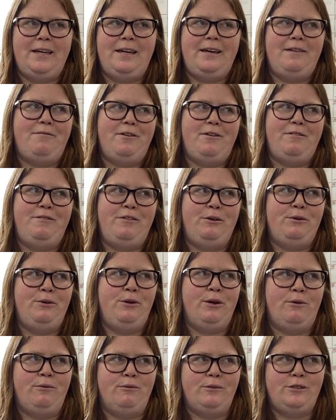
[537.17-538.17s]
to, even if you
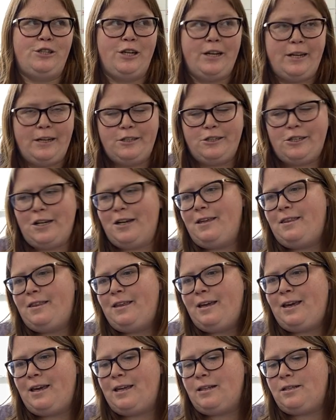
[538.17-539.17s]
don't change
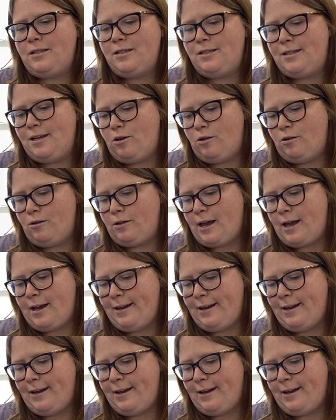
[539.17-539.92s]
anything, it still kind